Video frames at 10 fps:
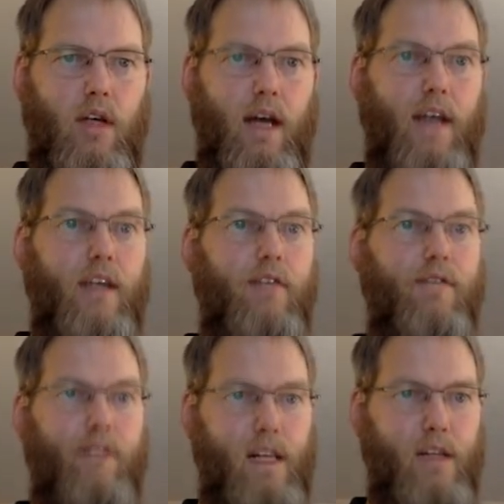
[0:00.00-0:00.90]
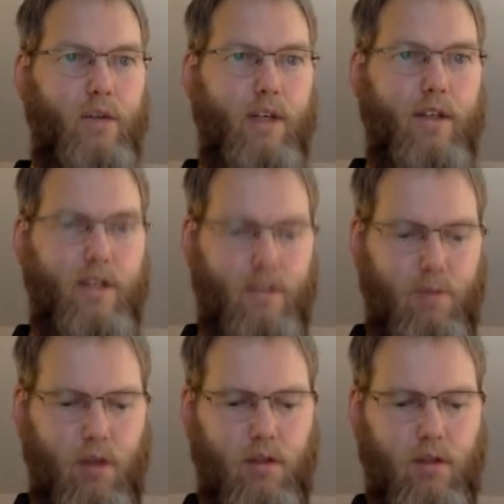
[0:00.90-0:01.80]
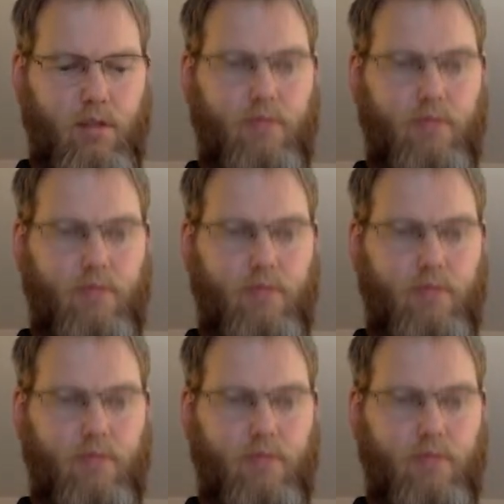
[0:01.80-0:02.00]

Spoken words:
I evaluate this box